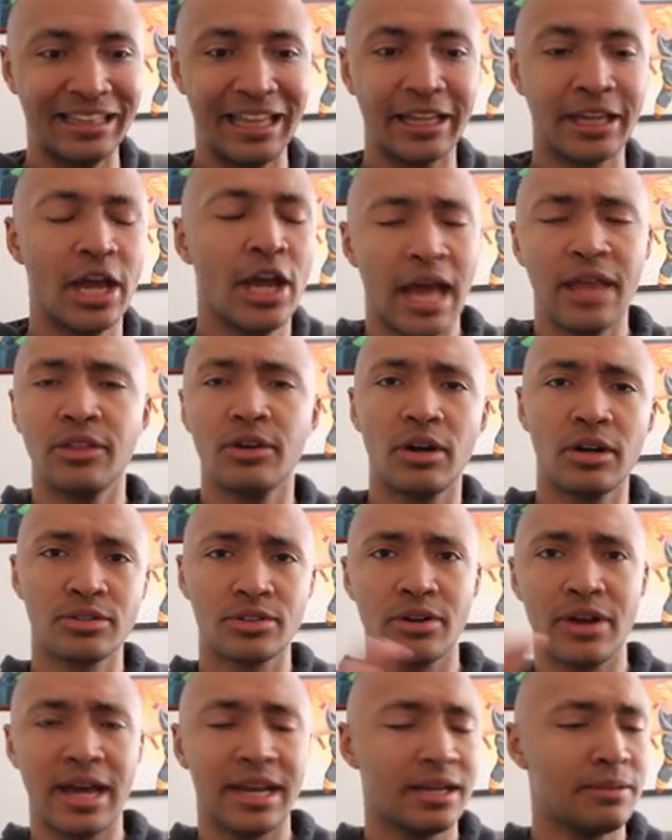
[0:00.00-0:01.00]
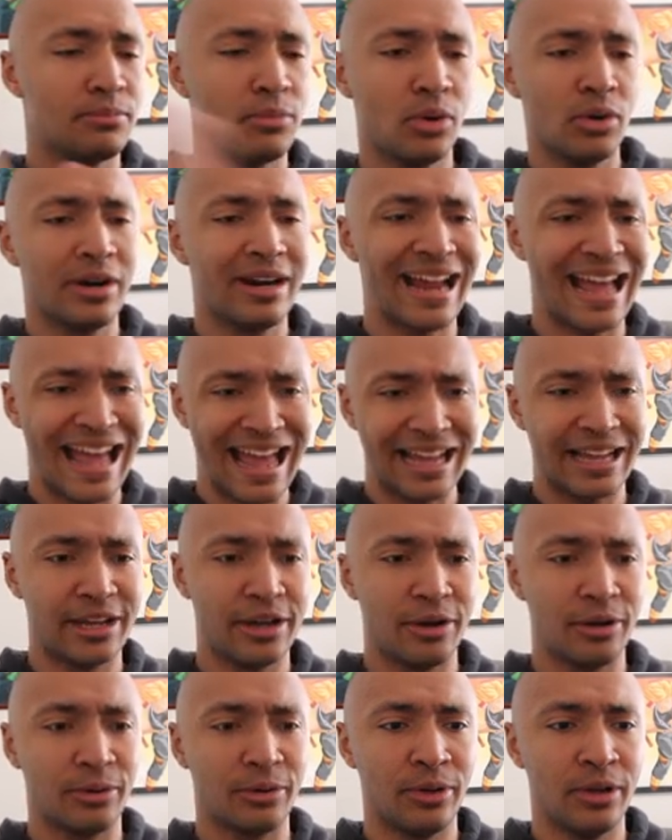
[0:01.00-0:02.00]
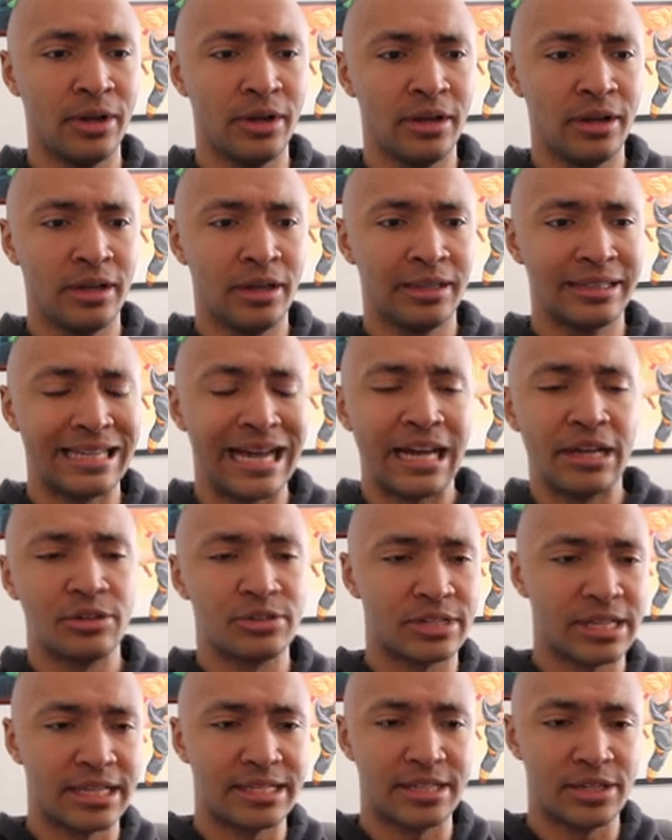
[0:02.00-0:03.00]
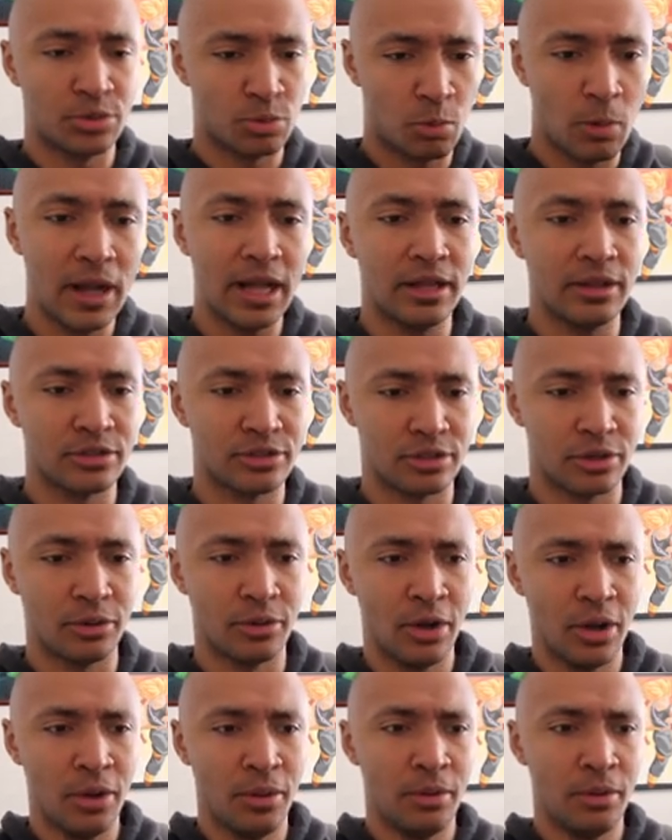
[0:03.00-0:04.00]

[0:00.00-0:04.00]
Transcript: Like, and they're also adding more Echo tile sets as well. So